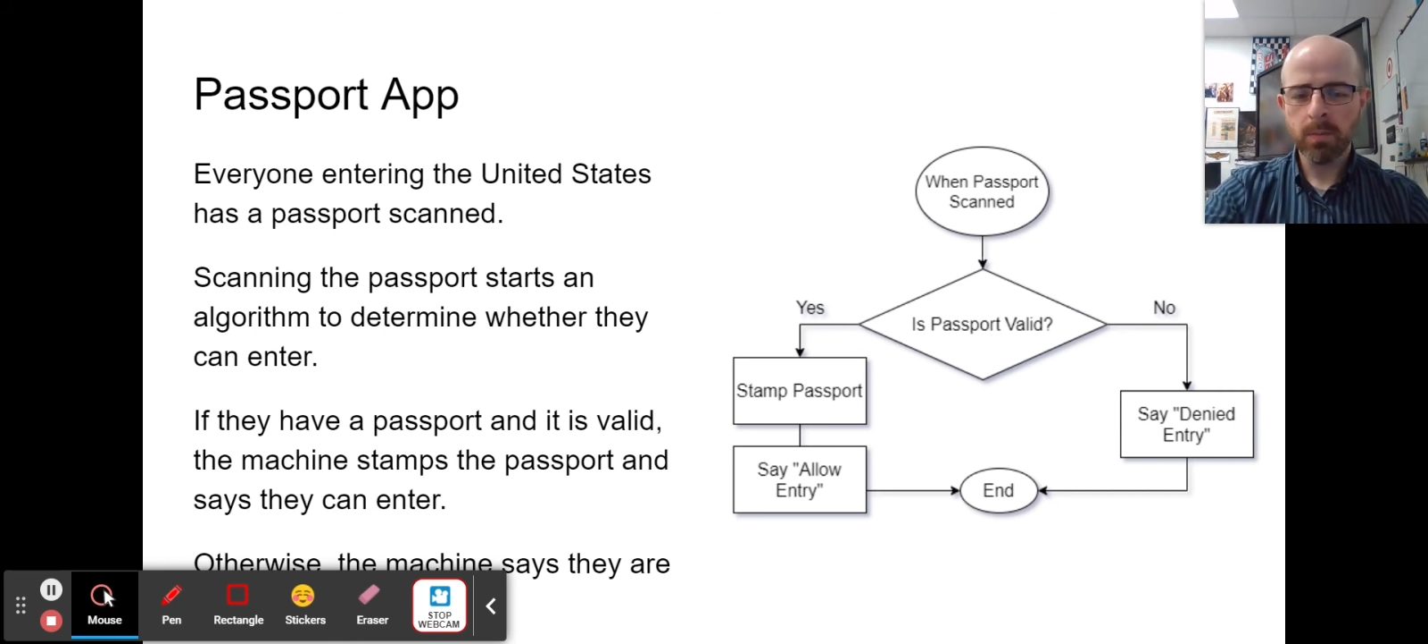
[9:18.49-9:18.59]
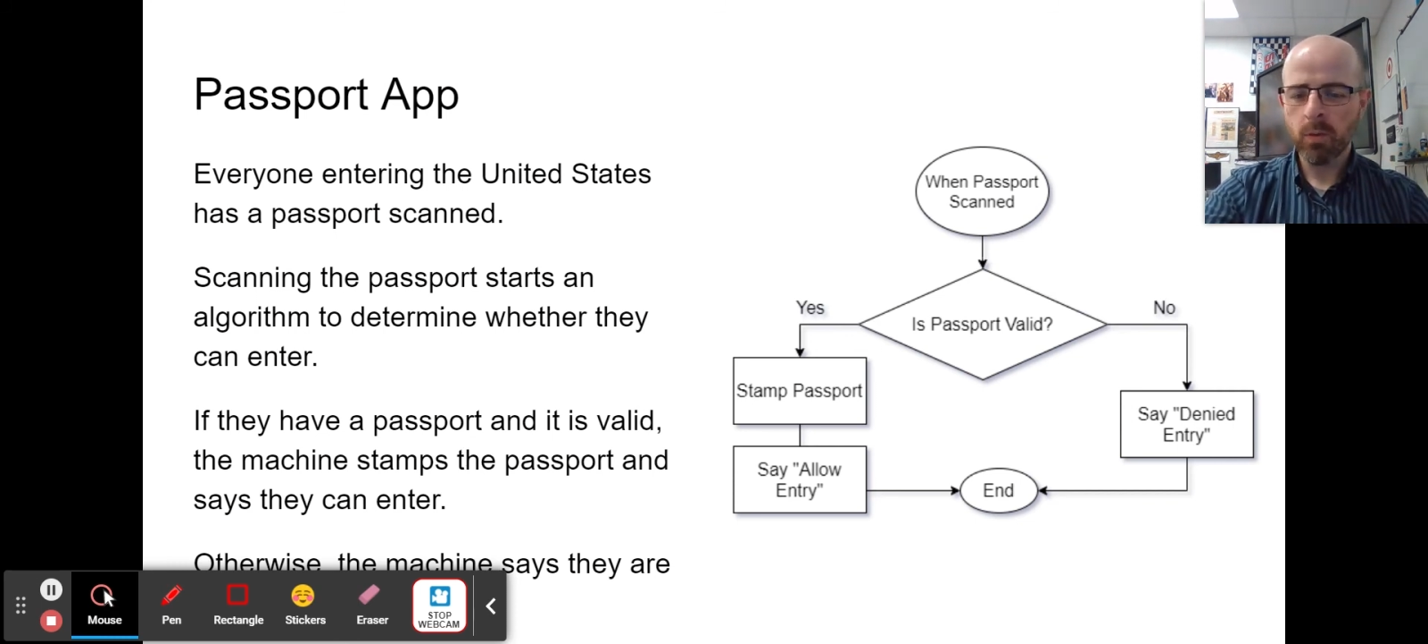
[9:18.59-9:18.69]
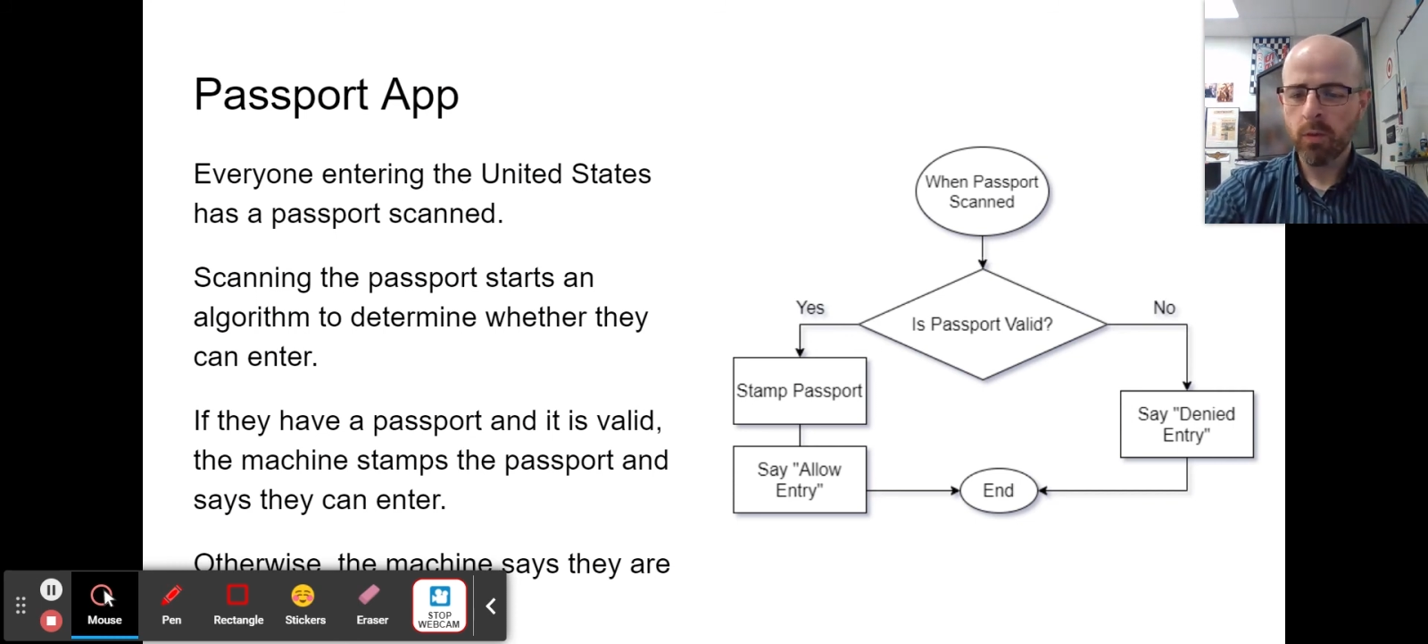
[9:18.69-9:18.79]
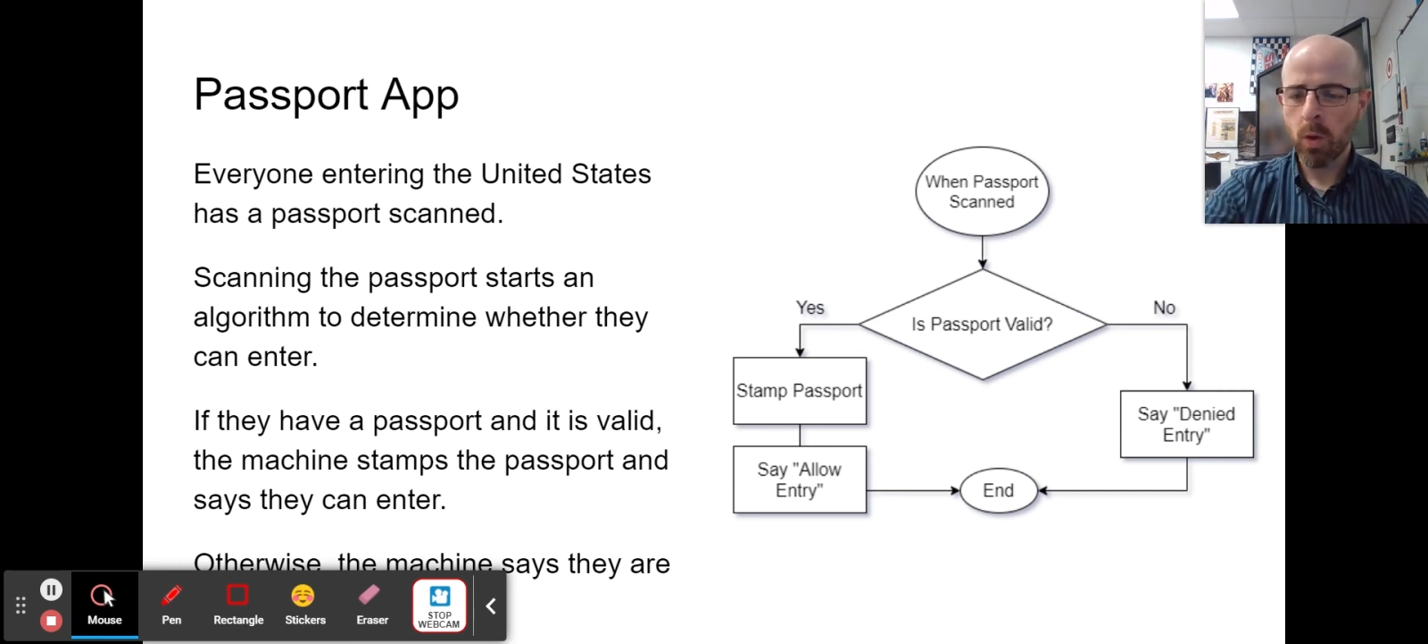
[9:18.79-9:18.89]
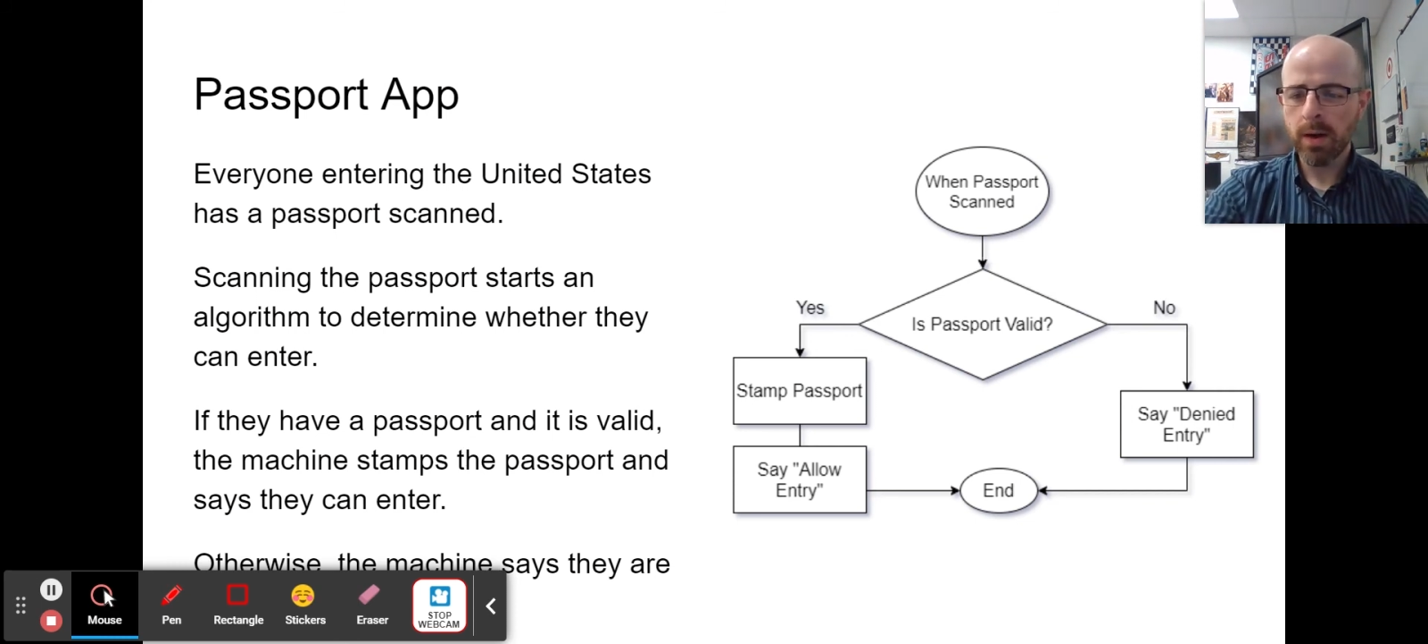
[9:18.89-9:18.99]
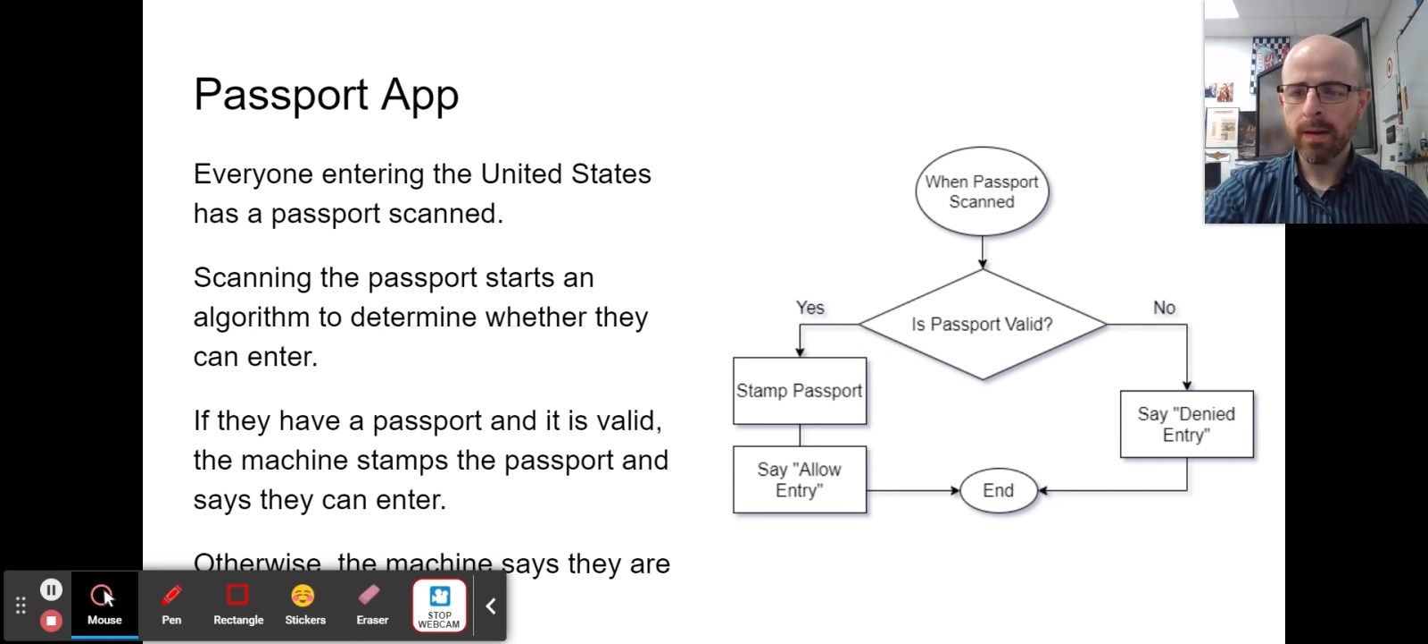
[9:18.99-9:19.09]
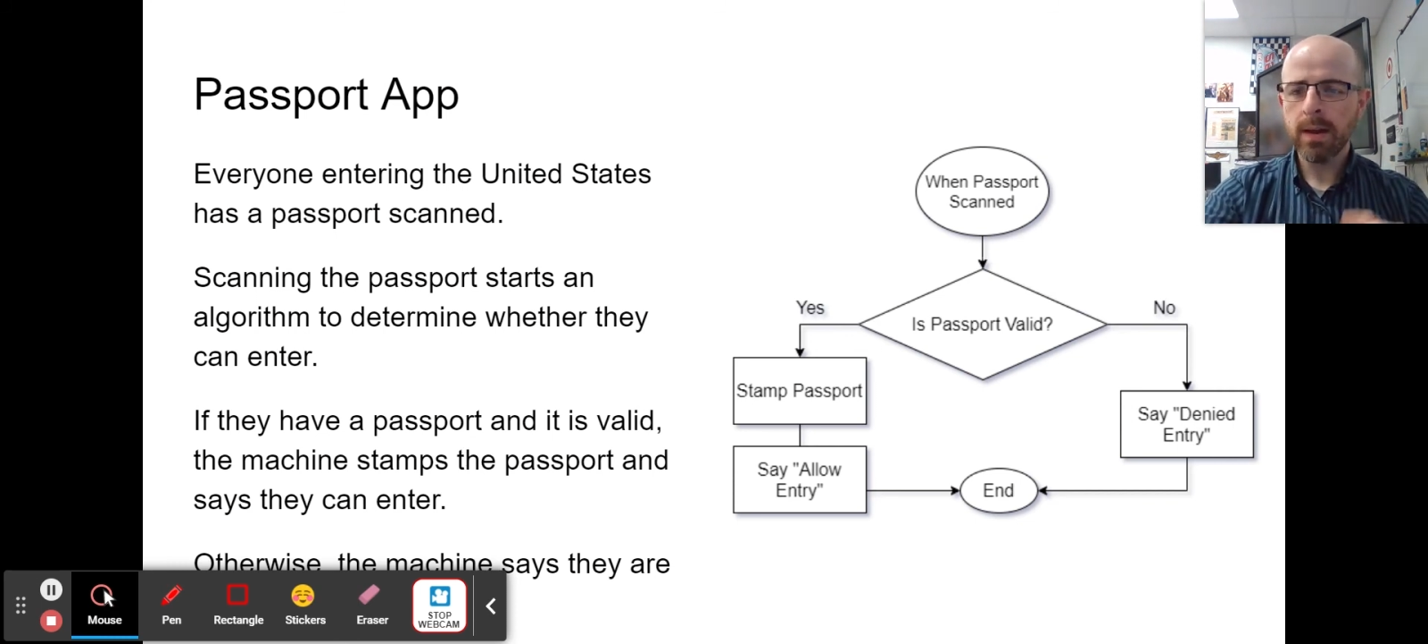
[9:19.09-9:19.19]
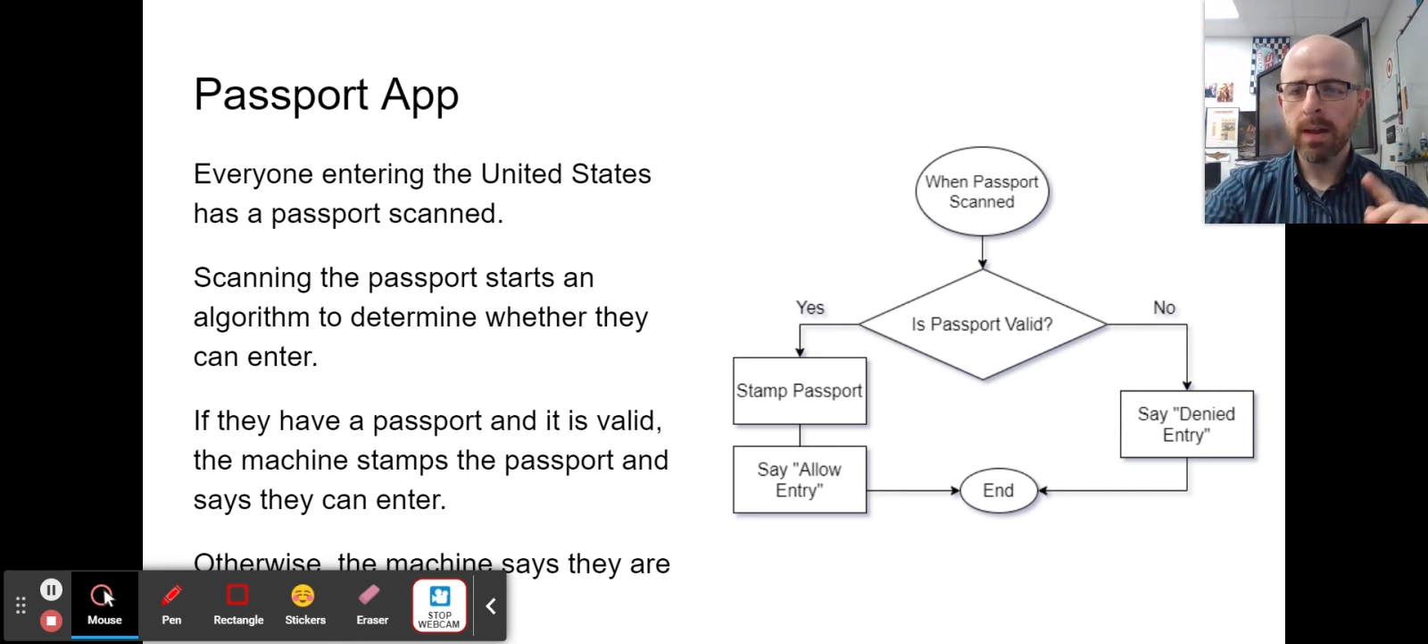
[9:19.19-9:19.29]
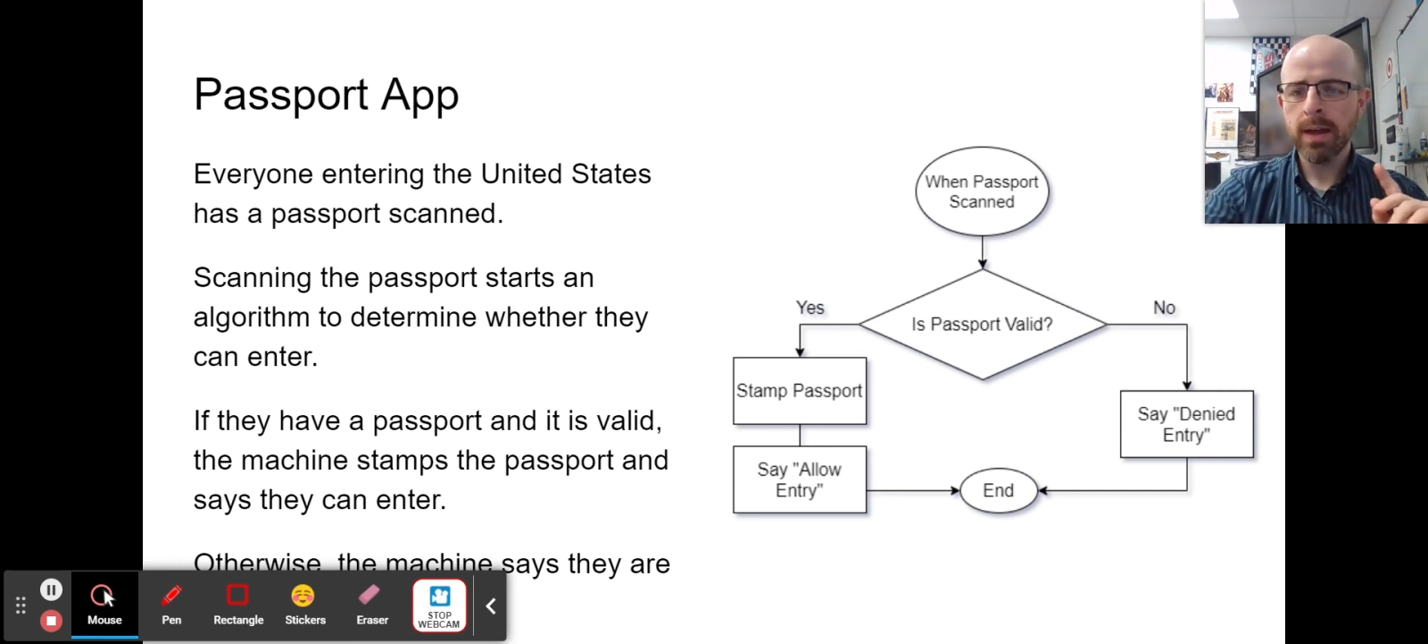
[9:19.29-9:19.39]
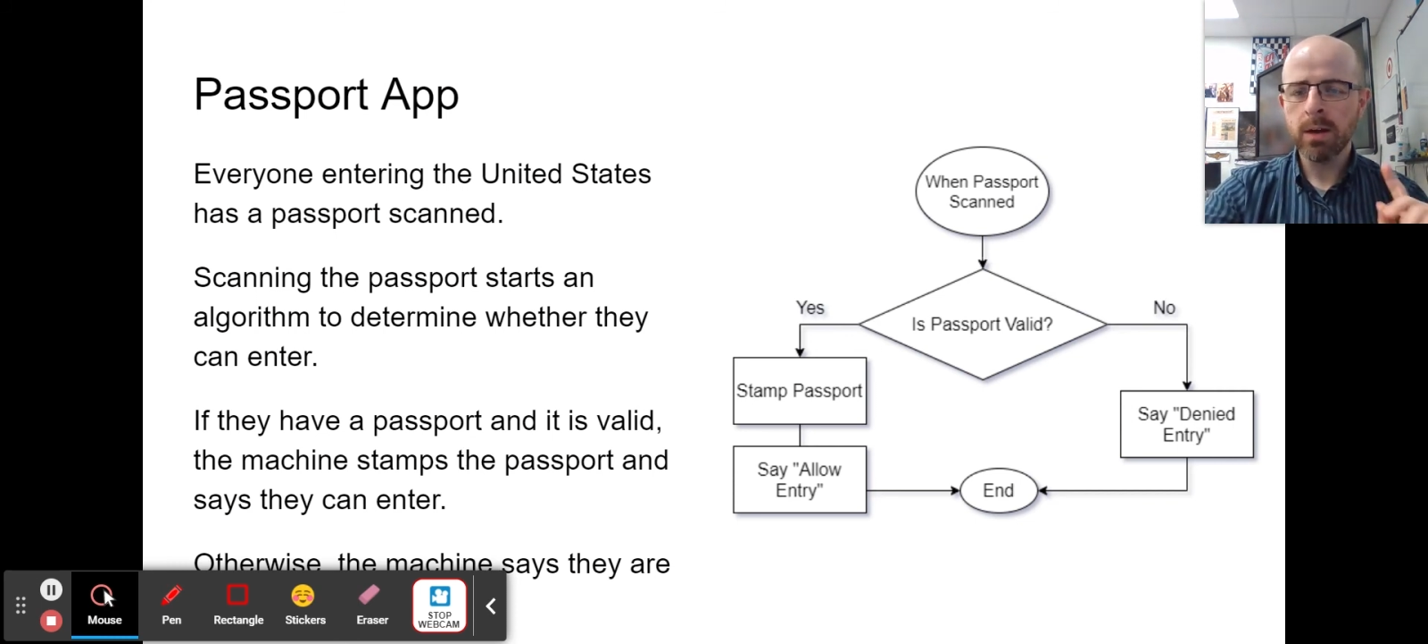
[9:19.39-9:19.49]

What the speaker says: number 4.